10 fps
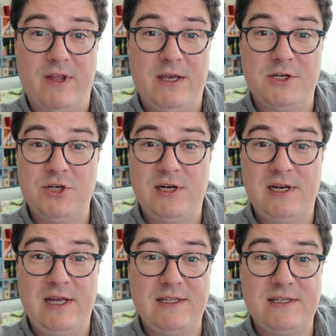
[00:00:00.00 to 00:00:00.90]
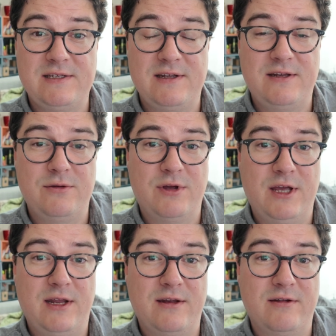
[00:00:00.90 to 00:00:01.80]
actually lenses that you
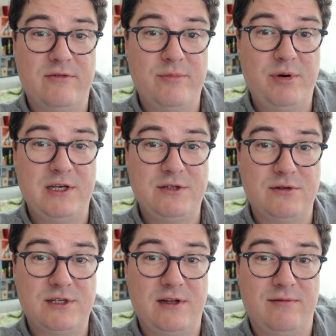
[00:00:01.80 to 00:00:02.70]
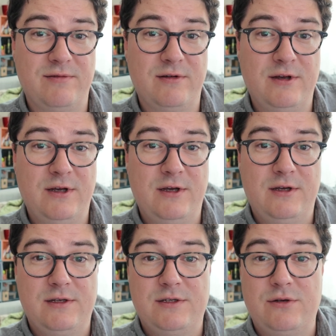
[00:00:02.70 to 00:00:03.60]
can replace yourself.
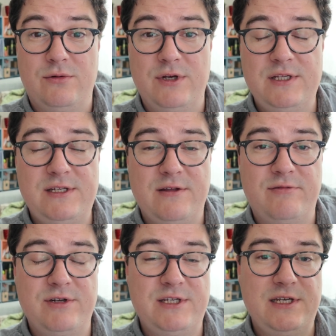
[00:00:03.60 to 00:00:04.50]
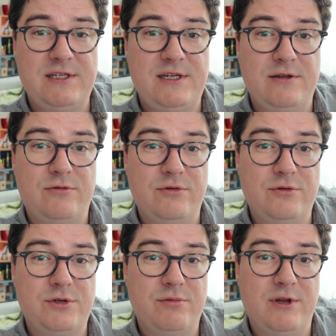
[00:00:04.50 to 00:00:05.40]
So Insta360
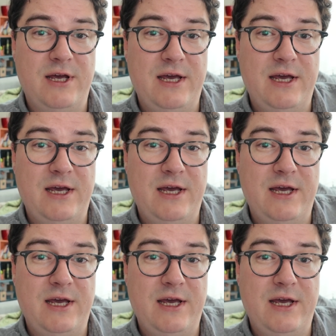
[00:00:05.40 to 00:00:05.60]
introduced with the